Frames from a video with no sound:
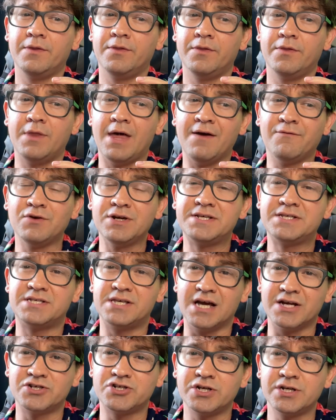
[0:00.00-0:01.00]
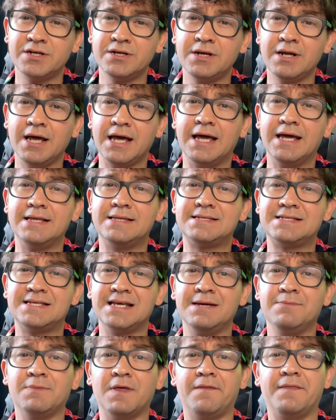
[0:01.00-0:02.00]
every session, it
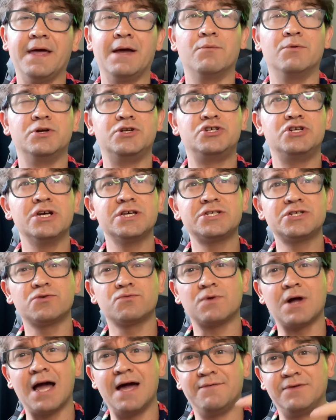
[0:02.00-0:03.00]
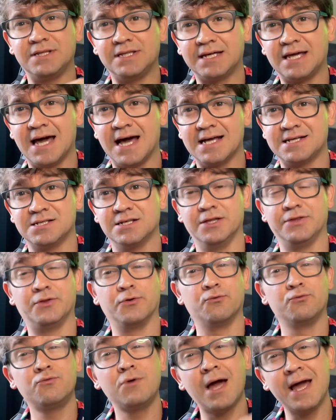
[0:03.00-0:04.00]
seemed that they would just arrive at the castle at the
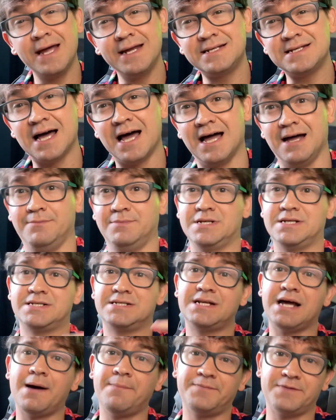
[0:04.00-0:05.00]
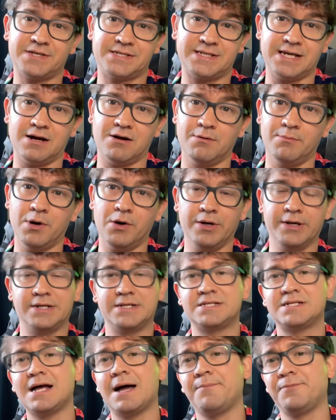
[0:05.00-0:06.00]
right time to stop the ceremony, to
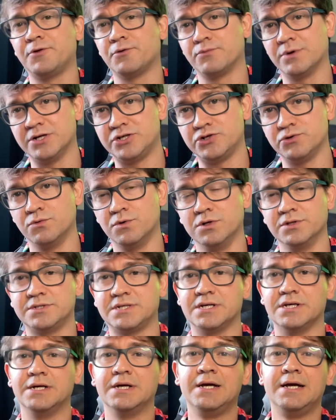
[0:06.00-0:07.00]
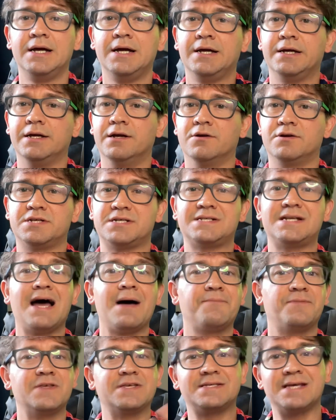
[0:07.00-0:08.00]
stop the ritual, to
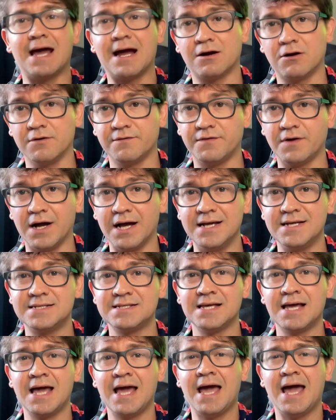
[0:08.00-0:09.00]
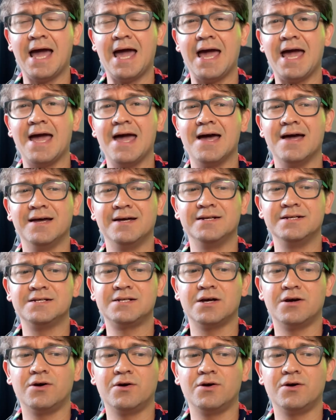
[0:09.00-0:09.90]
stop the sacrifice. And